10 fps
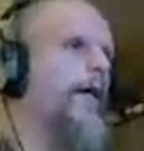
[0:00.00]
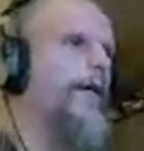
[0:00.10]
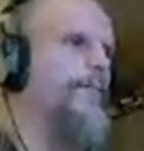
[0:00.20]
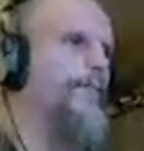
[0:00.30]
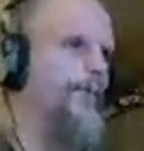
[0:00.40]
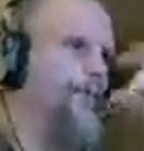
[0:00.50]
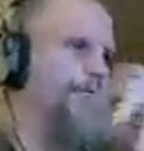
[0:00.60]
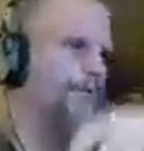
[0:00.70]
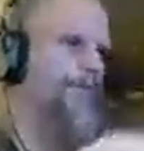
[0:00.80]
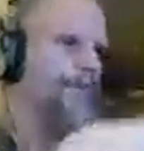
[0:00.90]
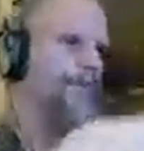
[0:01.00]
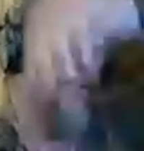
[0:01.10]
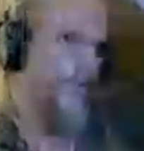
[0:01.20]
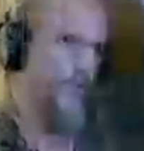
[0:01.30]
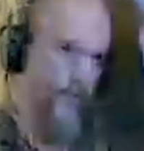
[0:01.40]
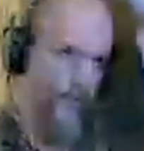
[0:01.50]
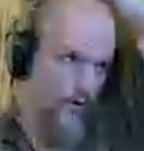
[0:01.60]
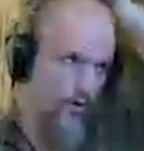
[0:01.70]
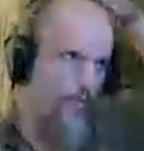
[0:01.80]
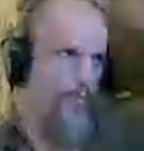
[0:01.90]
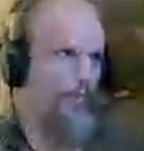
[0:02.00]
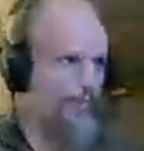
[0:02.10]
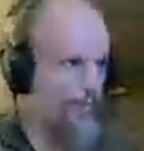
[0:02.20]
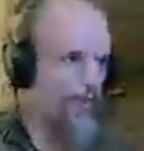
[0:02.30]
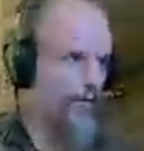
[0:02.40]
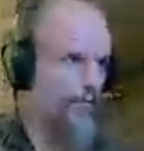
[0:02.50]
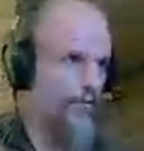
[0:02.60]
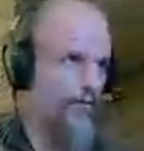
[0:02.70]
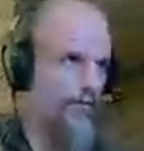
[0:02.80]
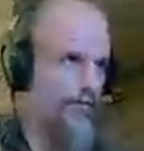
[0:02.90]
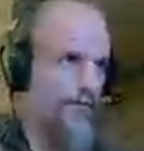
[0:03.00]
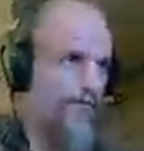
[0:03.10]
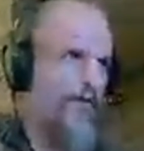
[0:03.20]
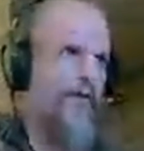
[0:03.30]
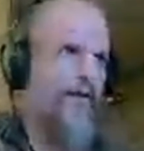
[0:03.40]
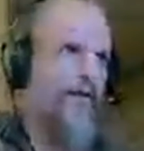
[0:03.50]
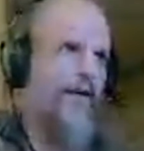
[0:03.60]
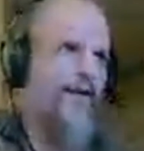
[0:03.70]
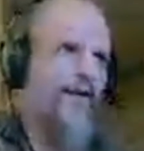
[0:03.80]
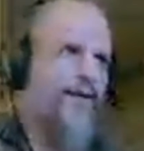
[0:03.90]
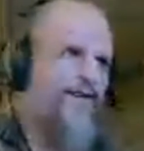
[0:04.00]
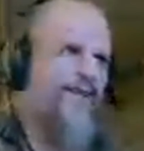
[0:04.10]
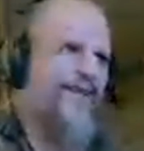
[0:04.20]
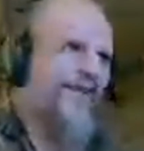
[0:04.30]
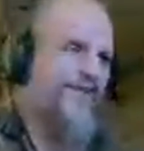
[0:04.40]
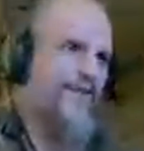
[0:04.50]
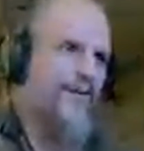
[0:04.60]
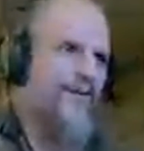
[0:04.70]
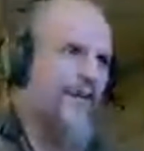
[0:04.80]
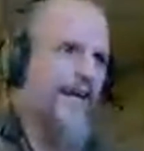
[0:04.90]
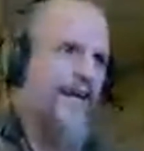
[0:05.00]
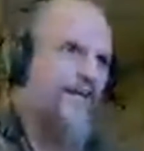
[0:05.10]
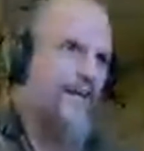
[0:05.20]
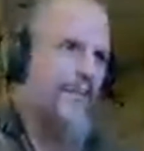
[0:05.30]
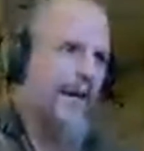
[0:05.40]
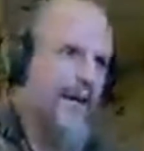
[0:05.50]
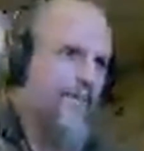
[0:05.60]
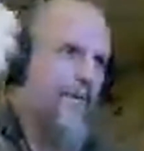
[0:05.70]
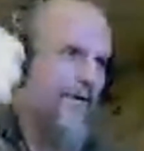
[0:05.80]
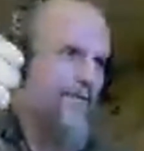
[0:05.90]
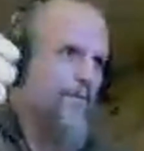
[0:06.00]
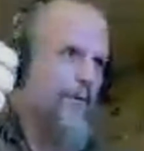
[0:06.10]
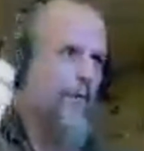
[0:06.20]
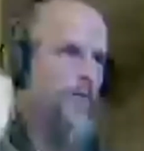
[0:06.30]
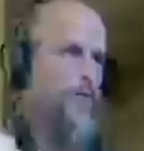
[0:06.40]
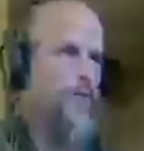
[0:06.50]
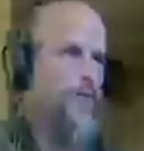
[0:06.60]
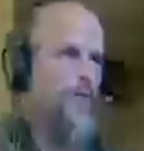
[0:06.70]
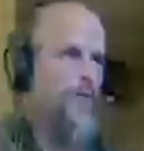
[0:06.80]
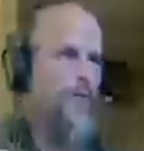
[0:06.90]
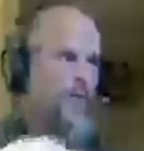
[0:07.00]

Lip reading: And what you'll do is you'll take their arm, put it over yours, and you don't want to have them hop, but what you